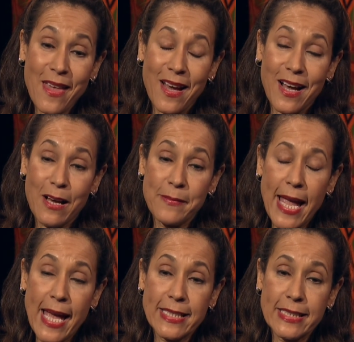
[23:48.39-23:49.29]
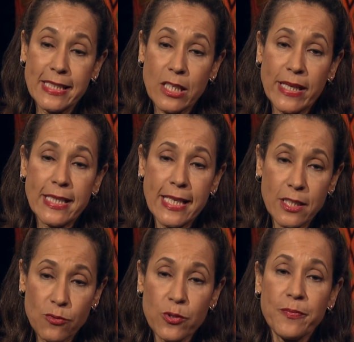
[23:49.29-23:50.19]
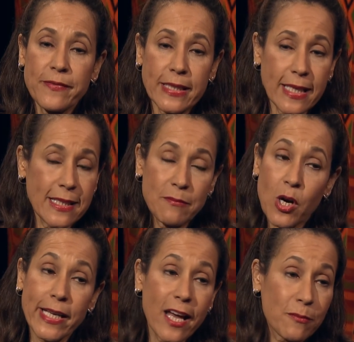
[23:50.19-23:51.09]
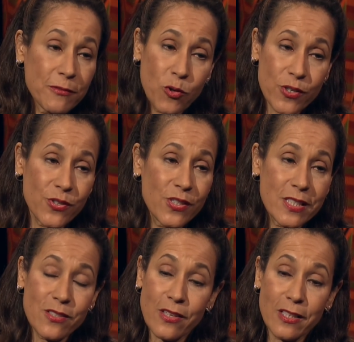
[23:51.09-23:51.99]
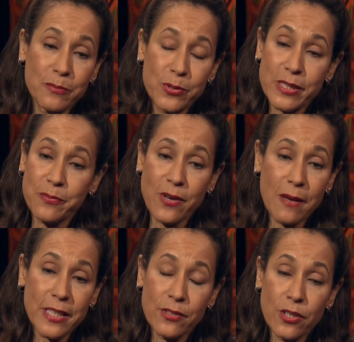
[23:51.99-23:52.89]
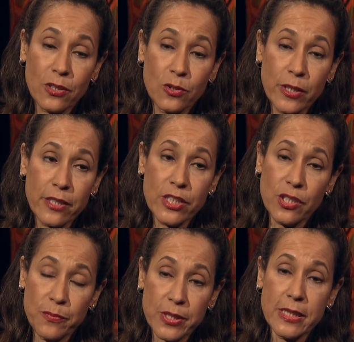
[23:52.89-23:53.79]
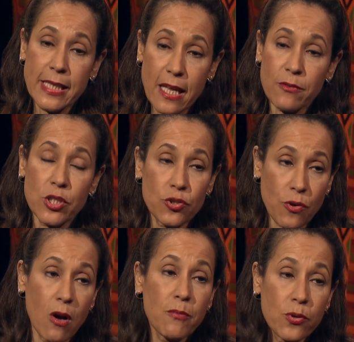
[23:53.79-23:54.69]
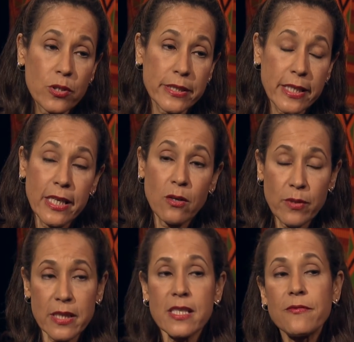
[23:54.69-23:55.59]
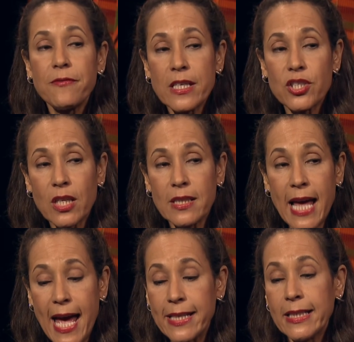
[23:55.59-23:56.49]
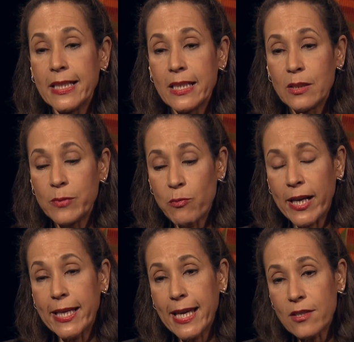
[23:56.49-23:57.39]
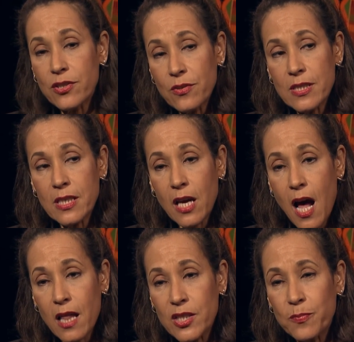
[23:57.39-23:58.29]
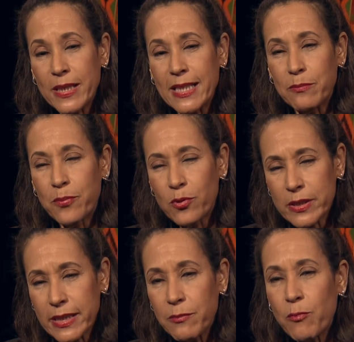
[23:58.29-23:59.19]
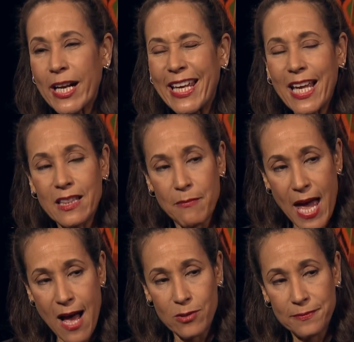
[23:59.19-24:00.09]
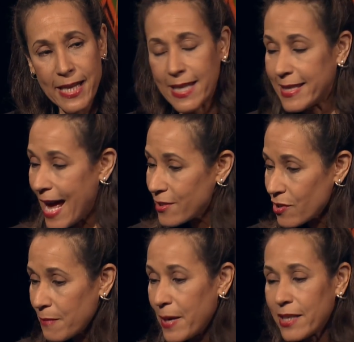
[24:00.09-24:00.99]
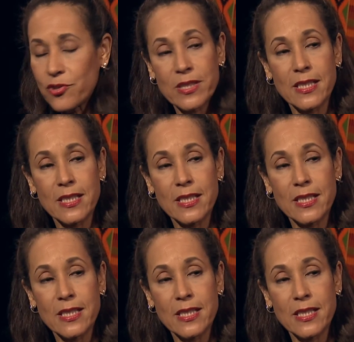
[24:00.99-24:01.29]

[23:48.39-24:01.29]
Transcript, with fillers: Um, and you know, in a, in a group of and, and, Marty Adam, of course, who's still on our board, a prominent New York lawyer, and she put together a strong board with this vision that we want to get students into college, but importantly, we want to get them out. And that's our mantra